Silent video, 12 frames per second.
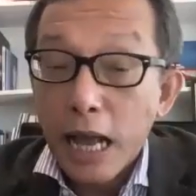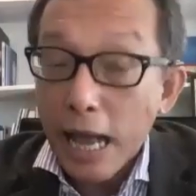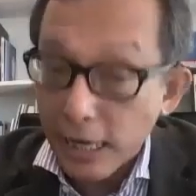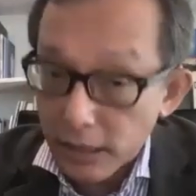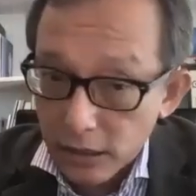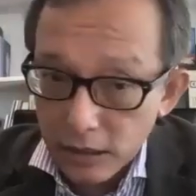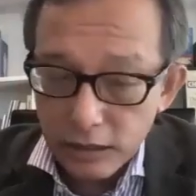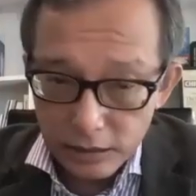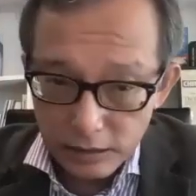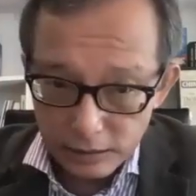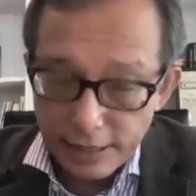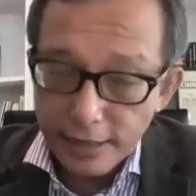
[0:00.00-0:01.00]
And
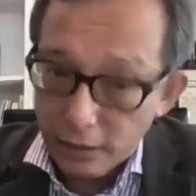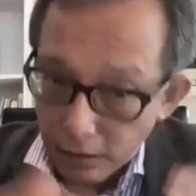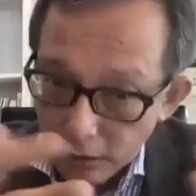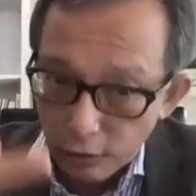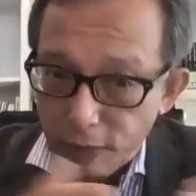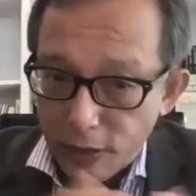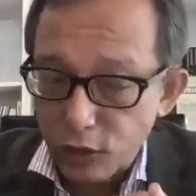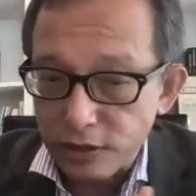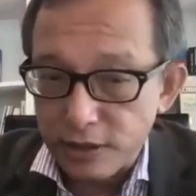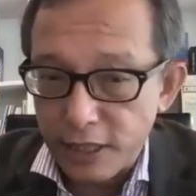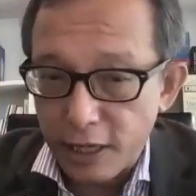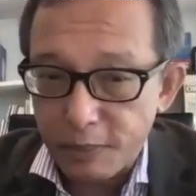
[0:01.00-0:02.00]
then you
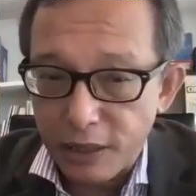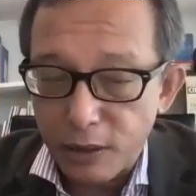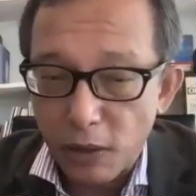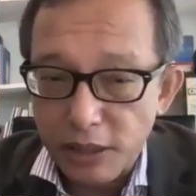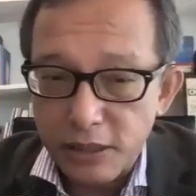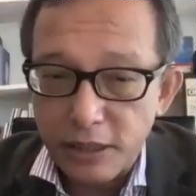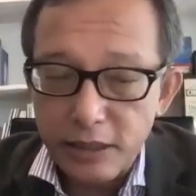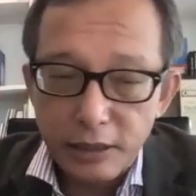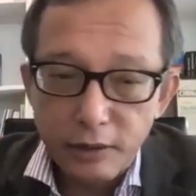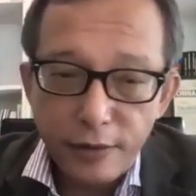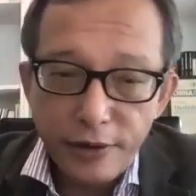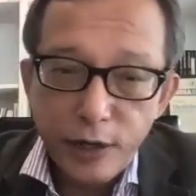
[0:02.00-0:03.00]
mentioned DAP once as a
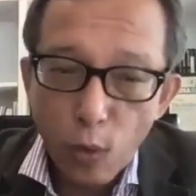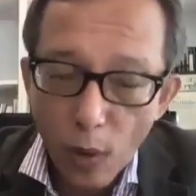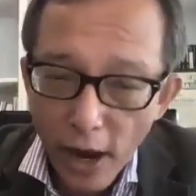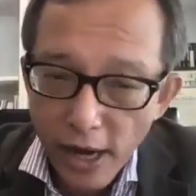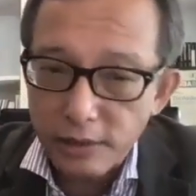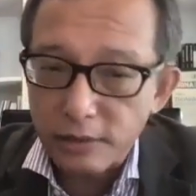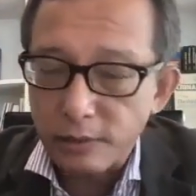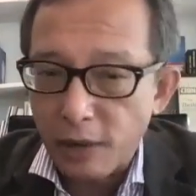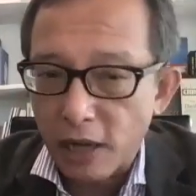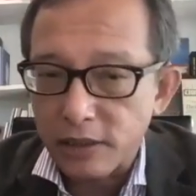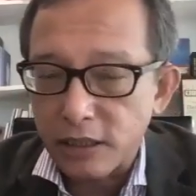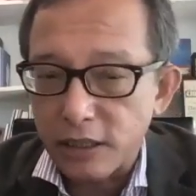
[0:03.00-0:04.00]
very quiet
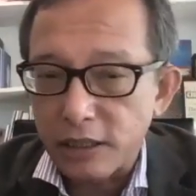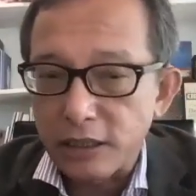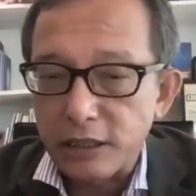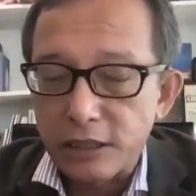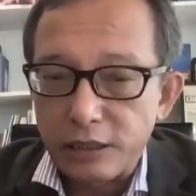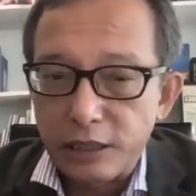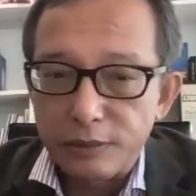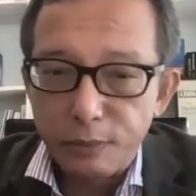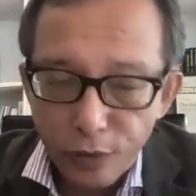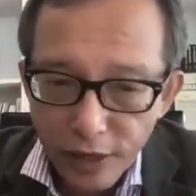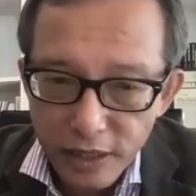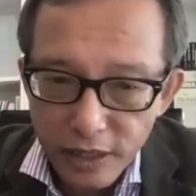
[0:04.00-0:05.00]
party,
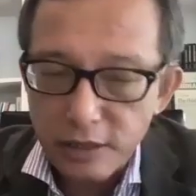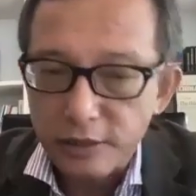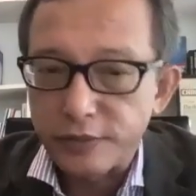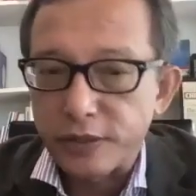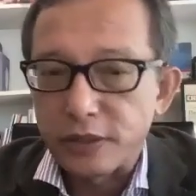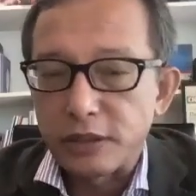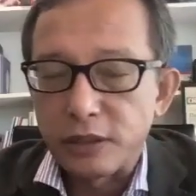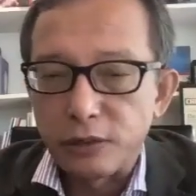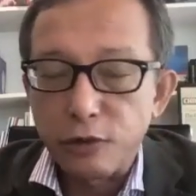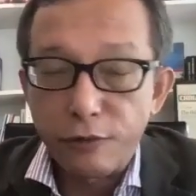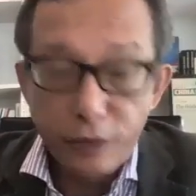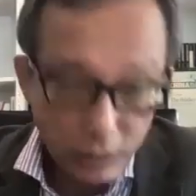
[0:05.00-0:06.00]
progressive, and
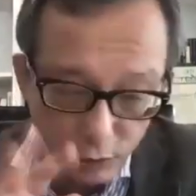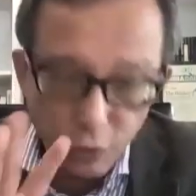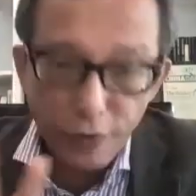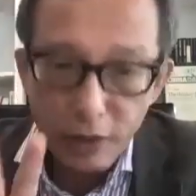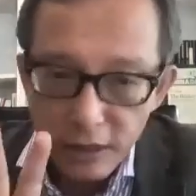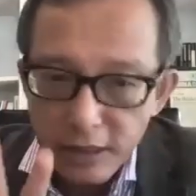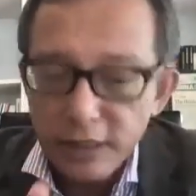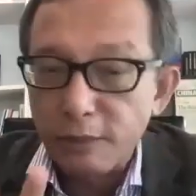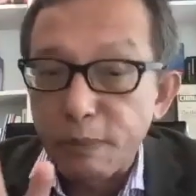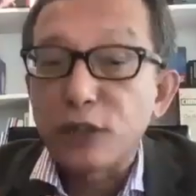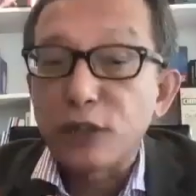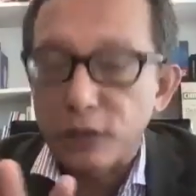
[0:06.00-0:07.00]
sorry,
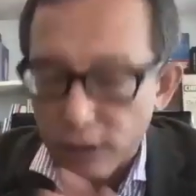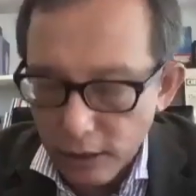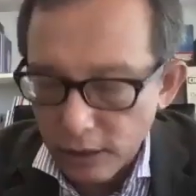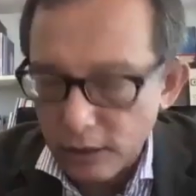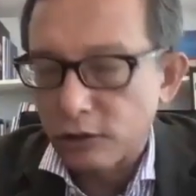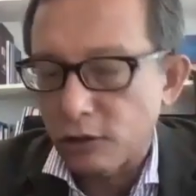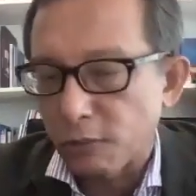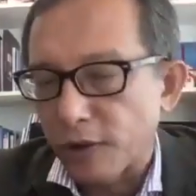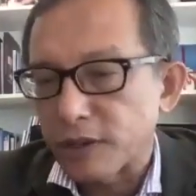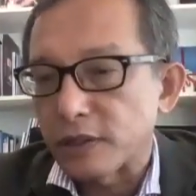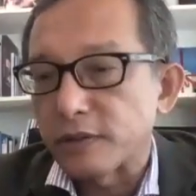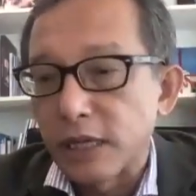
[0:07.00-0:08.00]
patient,
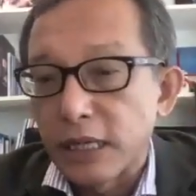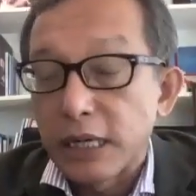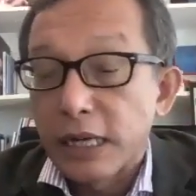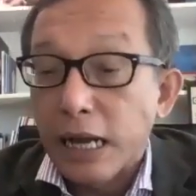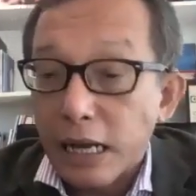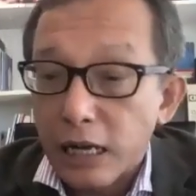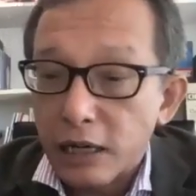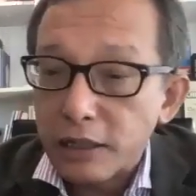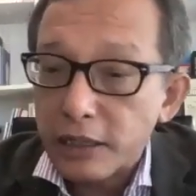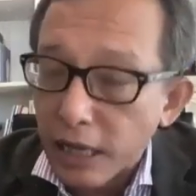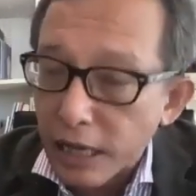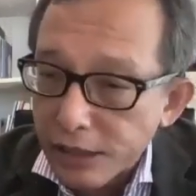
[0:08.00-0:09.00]
progressive.
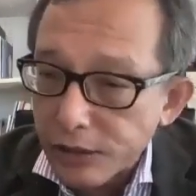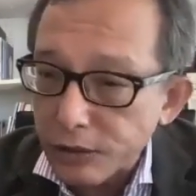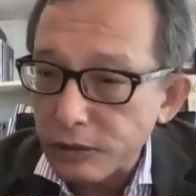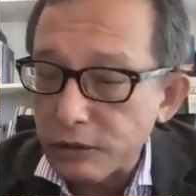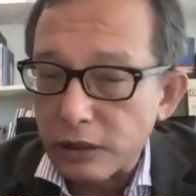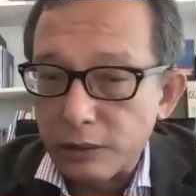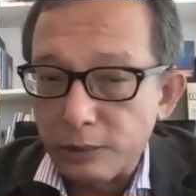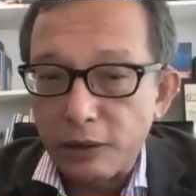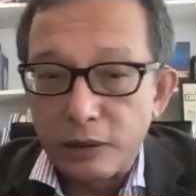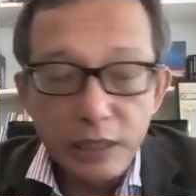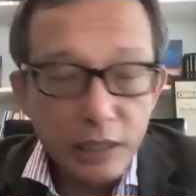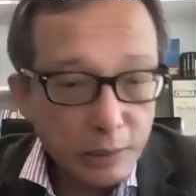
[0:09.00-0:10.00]
Can I ask you about
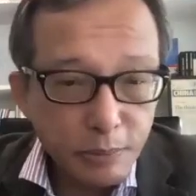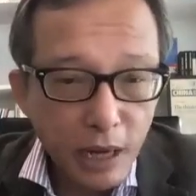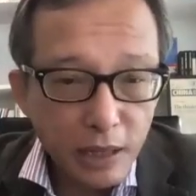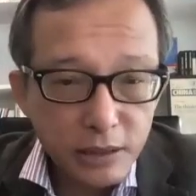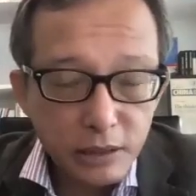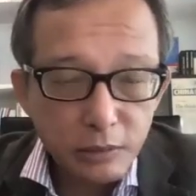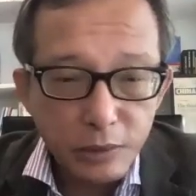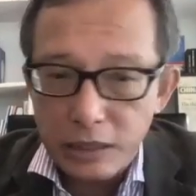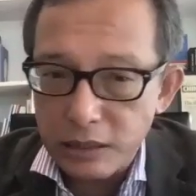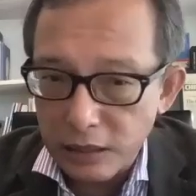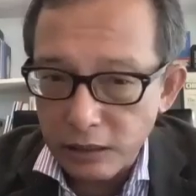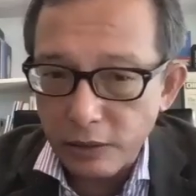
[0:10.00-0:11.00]
another party, which is
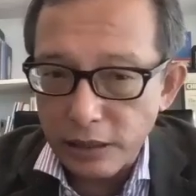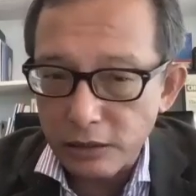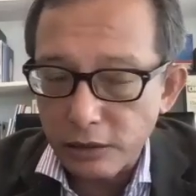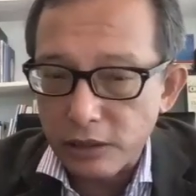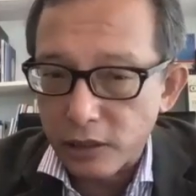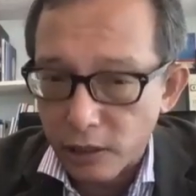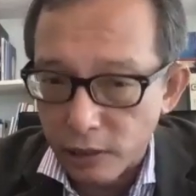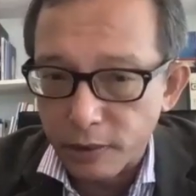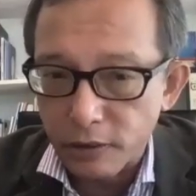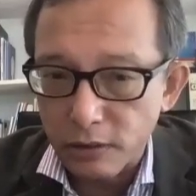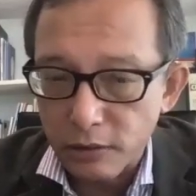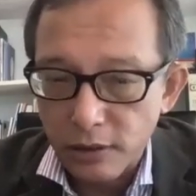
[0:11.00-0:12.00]
still quite
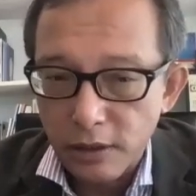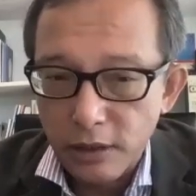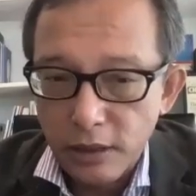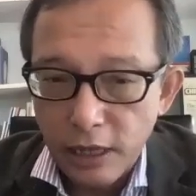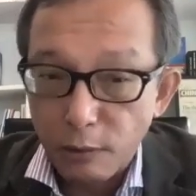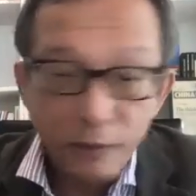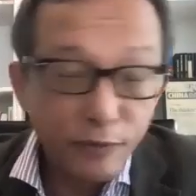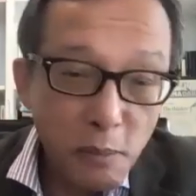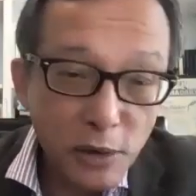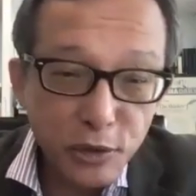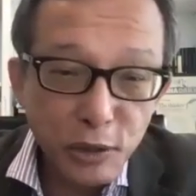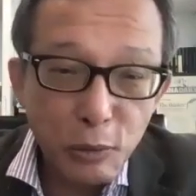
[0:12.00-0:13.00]
considerable, and we've not
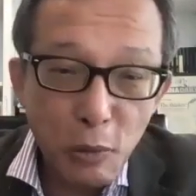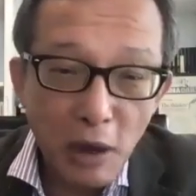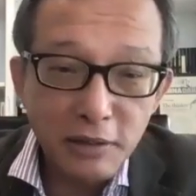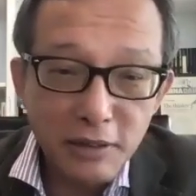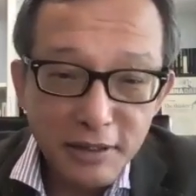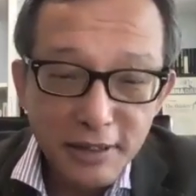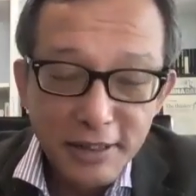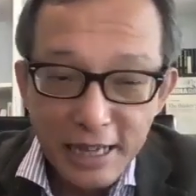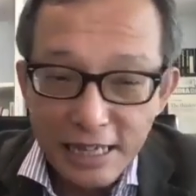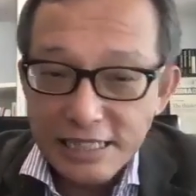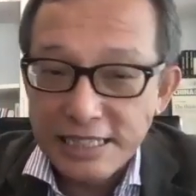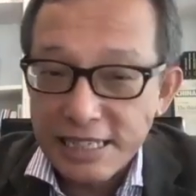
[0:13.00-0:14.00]
mentioned it once,
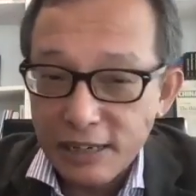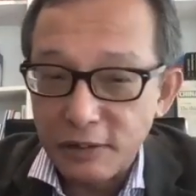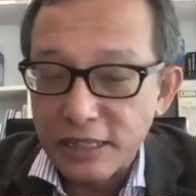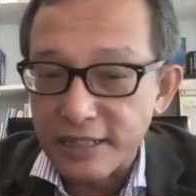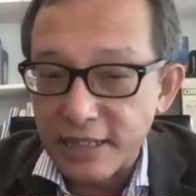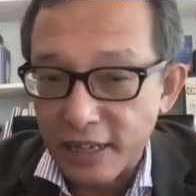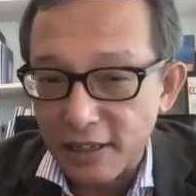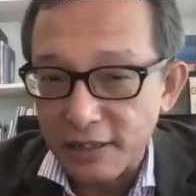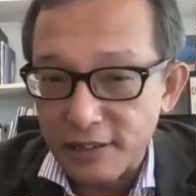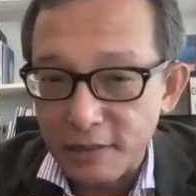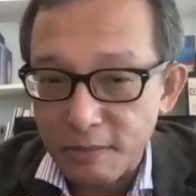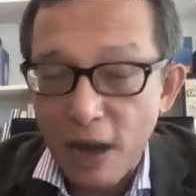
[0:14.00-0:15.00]
and it's sitting on the
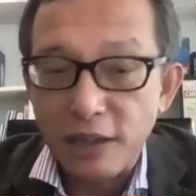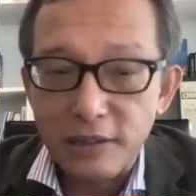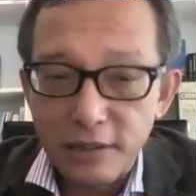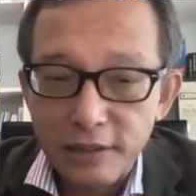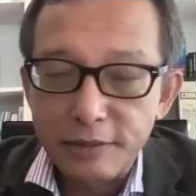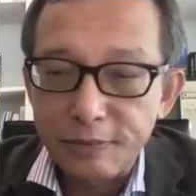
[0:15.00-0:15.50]
sidelines, PAS.